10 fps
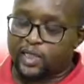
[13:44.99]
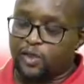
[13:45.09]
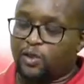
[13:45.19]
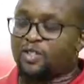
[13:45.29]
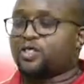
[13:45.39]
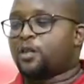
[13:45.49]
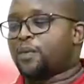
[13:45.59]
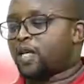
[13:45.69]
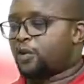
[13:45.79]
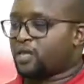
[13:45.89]
joules.
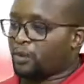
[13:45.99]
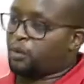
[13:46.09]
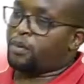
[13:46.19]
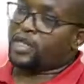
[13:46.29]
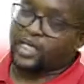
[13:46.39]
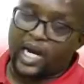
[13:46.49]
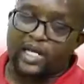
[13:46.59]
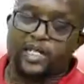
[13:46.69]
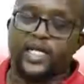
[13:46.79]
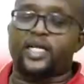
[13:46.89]
Normally you start probably at
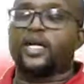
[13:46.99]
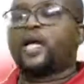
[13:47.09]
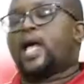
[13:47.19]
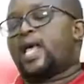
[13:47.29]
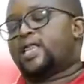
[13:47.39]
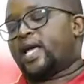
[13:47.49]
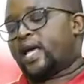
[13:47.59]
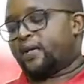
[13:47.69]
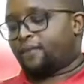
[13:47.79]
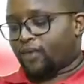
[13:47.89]
100, and
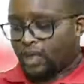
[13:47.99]
then